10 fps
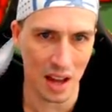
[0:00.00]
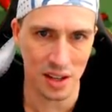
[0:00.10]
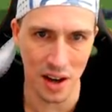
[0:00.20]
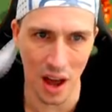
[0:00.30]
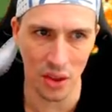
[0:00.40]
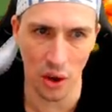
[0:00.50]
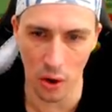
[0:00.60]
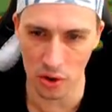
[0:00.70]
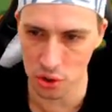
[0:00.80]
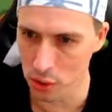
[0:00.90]
another
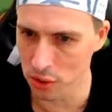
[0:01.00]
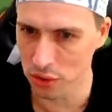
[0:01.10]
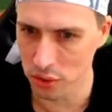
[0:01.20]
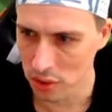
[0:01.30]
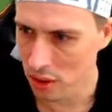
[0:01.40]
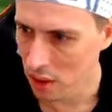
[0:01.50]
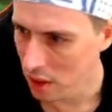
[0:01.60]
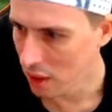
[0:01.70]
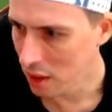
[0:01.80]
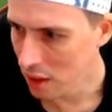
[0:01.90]
hot truth.
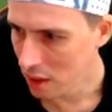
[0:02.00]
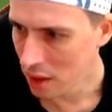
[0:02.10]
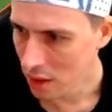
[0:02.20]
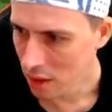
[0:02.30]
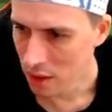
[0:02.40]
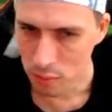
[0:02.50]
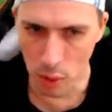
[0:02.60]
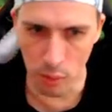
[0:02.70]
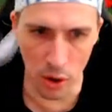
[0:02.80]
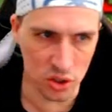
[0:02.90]

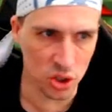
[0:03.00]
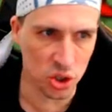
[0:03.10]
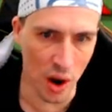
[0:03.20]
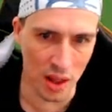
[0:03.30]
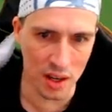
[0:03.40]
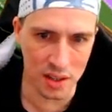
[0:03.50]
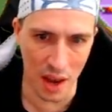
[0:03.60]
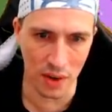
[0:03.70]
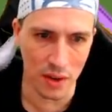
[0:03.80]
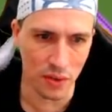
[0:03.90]
Most Australians
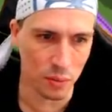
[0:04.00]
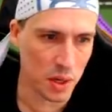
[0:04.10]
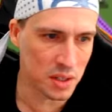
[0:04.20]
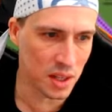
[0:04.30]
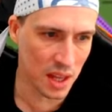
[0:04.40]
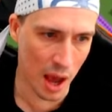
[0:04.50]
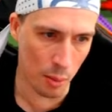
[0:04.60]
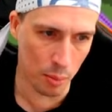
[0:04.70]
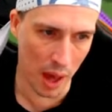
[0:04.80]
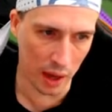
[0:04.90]
haven't even been to the
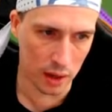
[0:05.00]
outback.